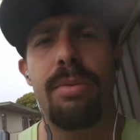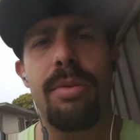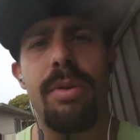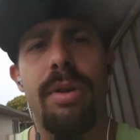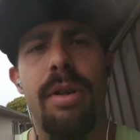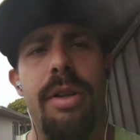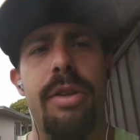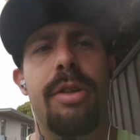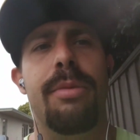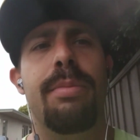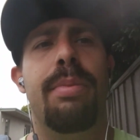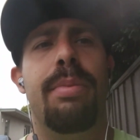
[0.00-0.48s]

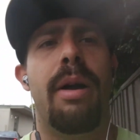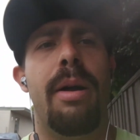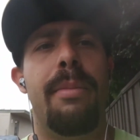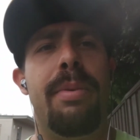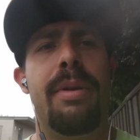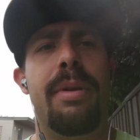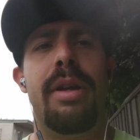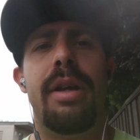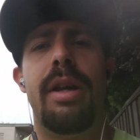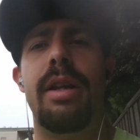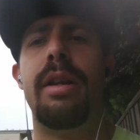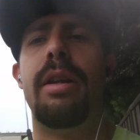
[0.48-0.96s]
out their
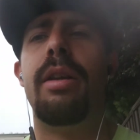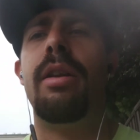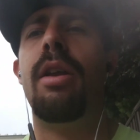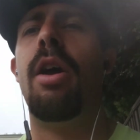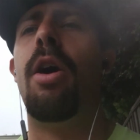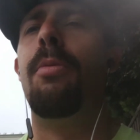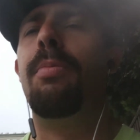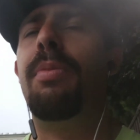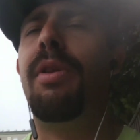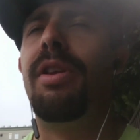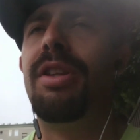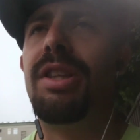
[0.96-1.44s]
puppet and
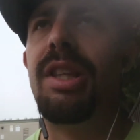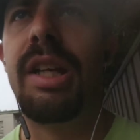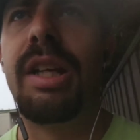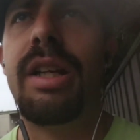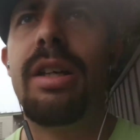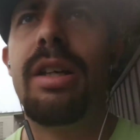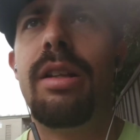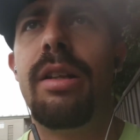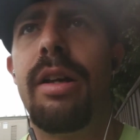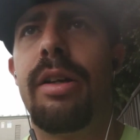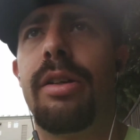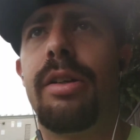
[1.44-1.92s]
hope that they
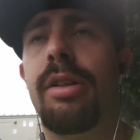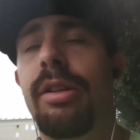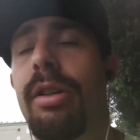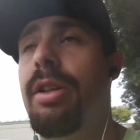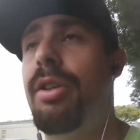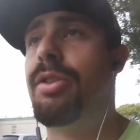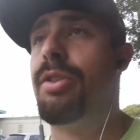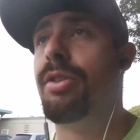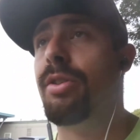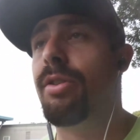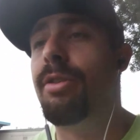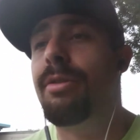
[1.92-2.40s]
get elected
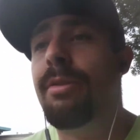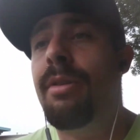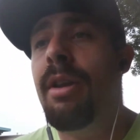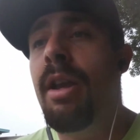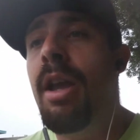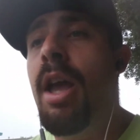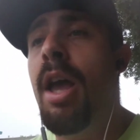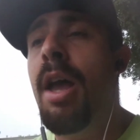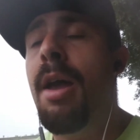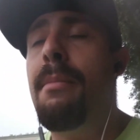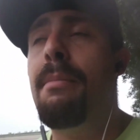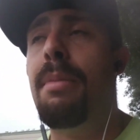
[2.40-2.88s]
because they're
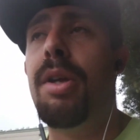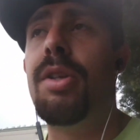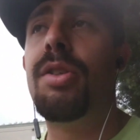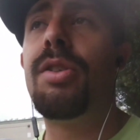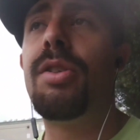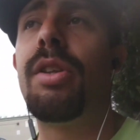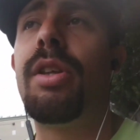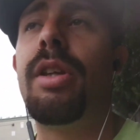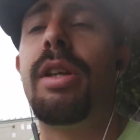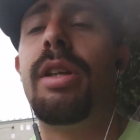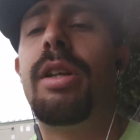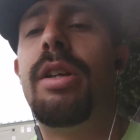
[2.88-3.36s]

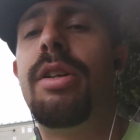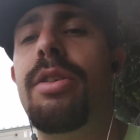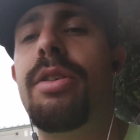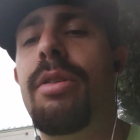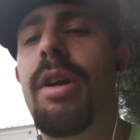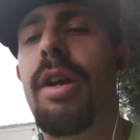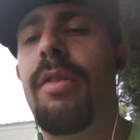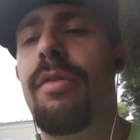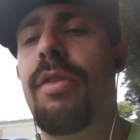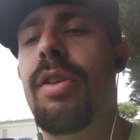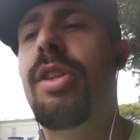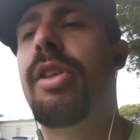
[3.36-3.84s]
basically going to do
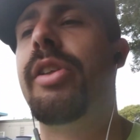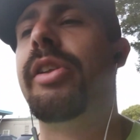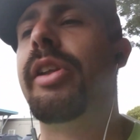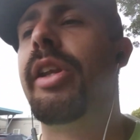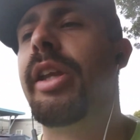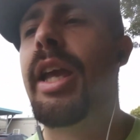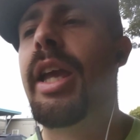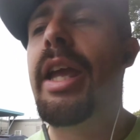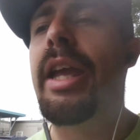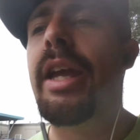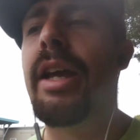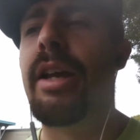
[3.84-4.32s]
everything they
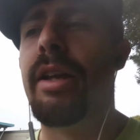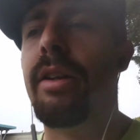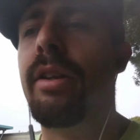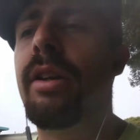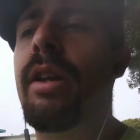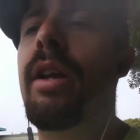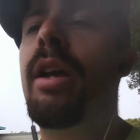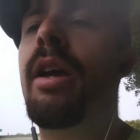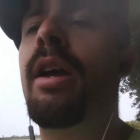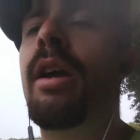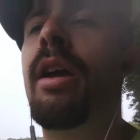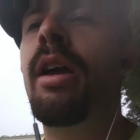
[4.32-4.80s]
can
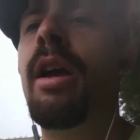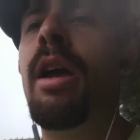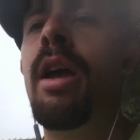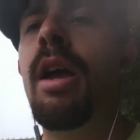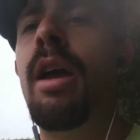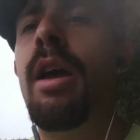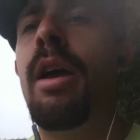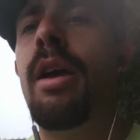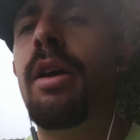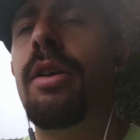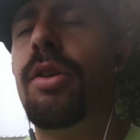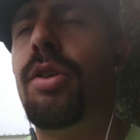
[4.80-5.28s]

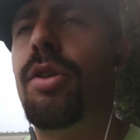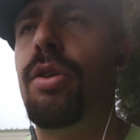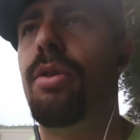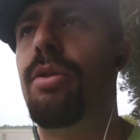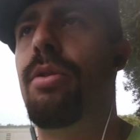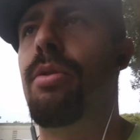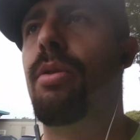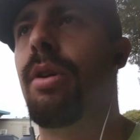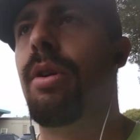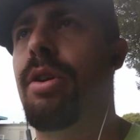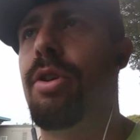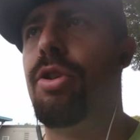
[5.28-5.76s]

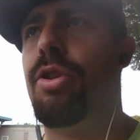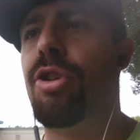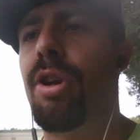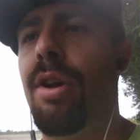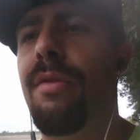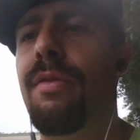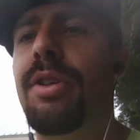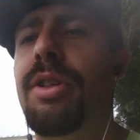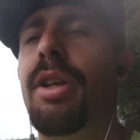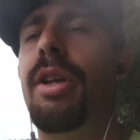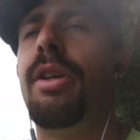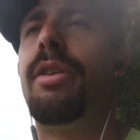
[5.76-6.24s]
to shove
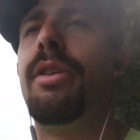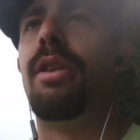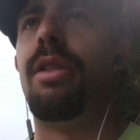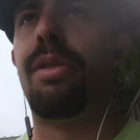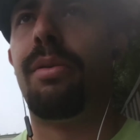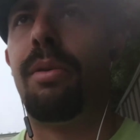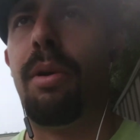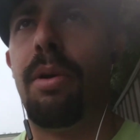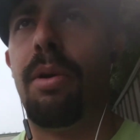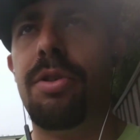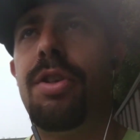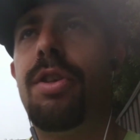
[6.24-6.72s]
it down the
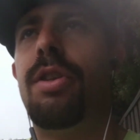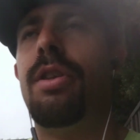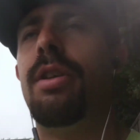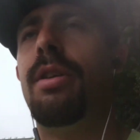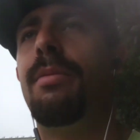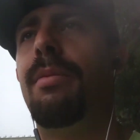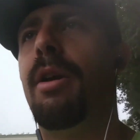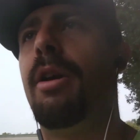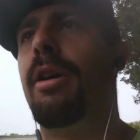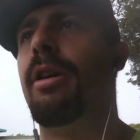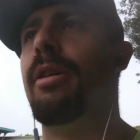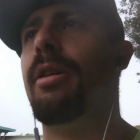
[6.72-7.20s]
throats of the
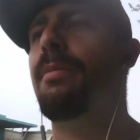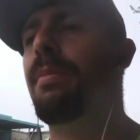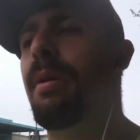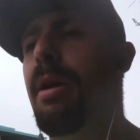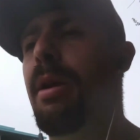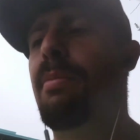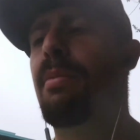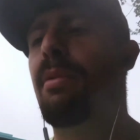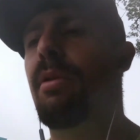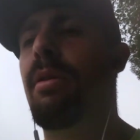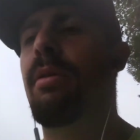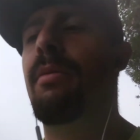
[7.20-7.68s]
American
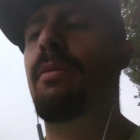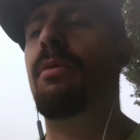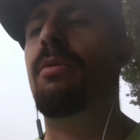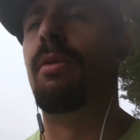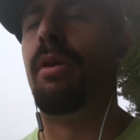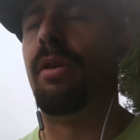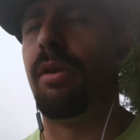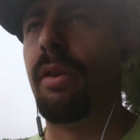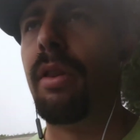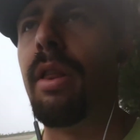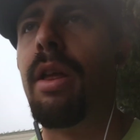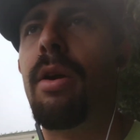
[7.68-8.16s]
people,
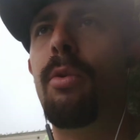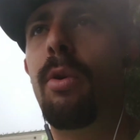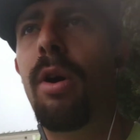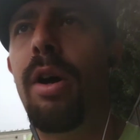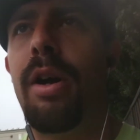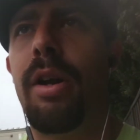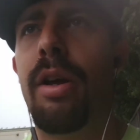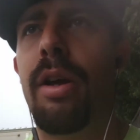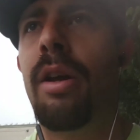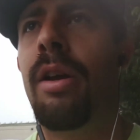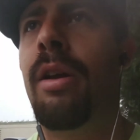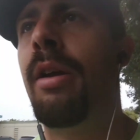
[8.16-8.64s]
whether they
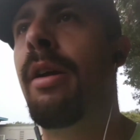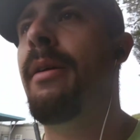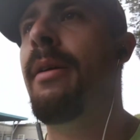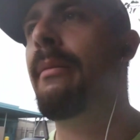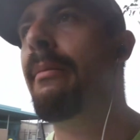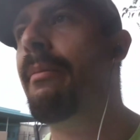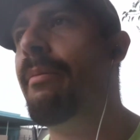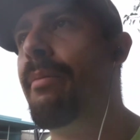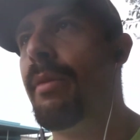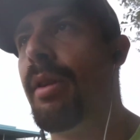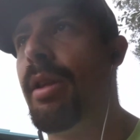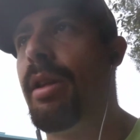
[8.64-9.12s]
want to,
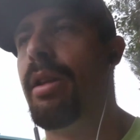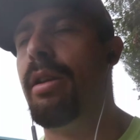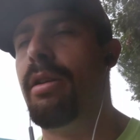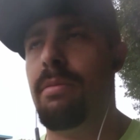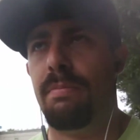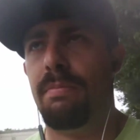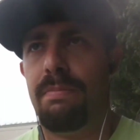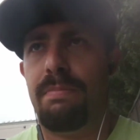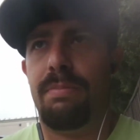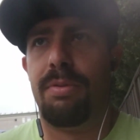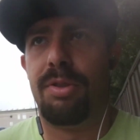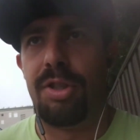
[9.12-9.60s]

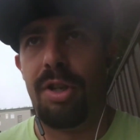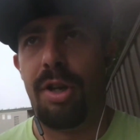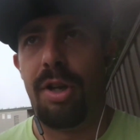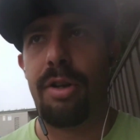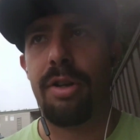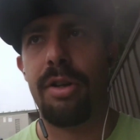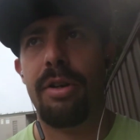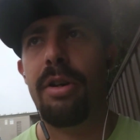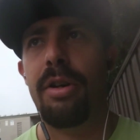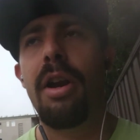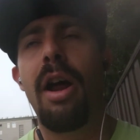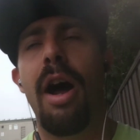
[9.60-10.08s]
suck
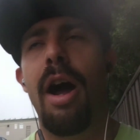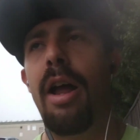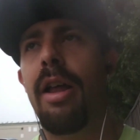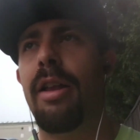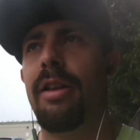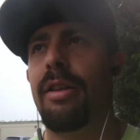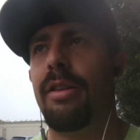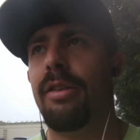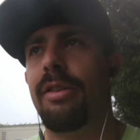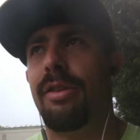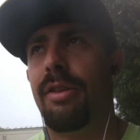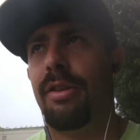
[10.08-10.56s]
it or
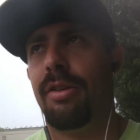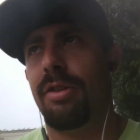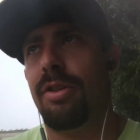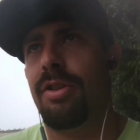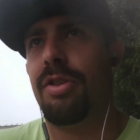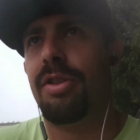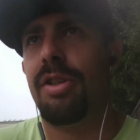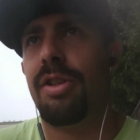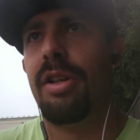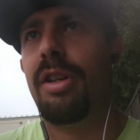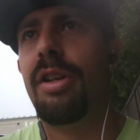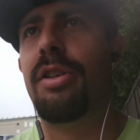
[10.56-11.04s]
not. They're
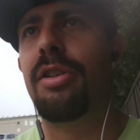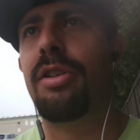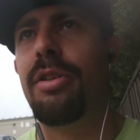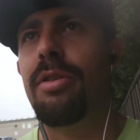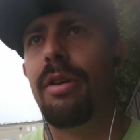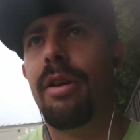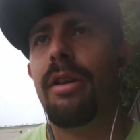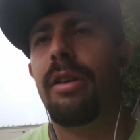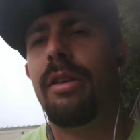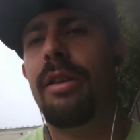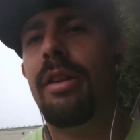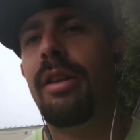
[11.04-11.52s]
just going to do
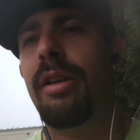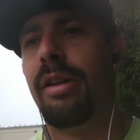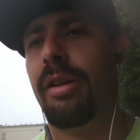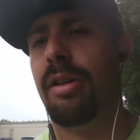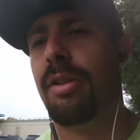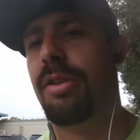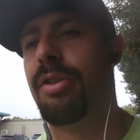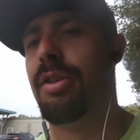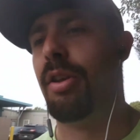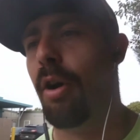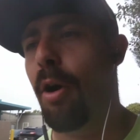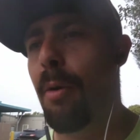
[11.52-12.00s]
it. They're going
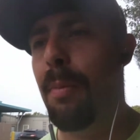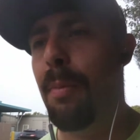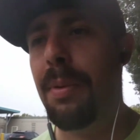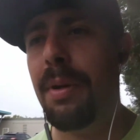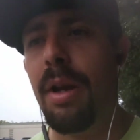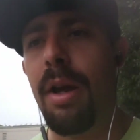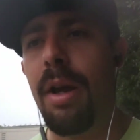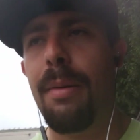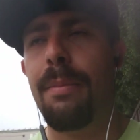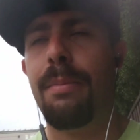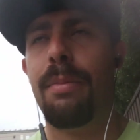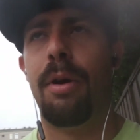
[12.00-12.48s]
to say, open
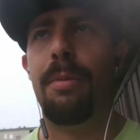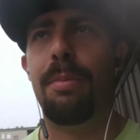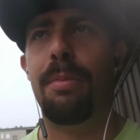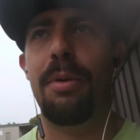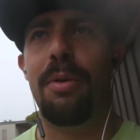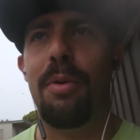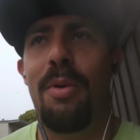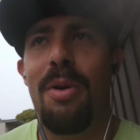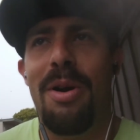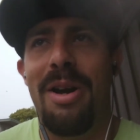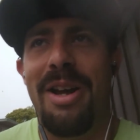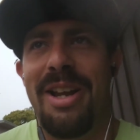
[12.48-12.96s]
up,
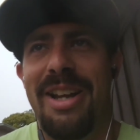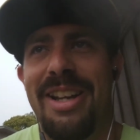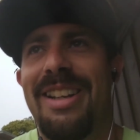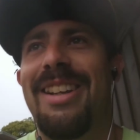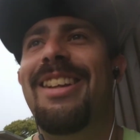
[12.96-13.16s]
open wide,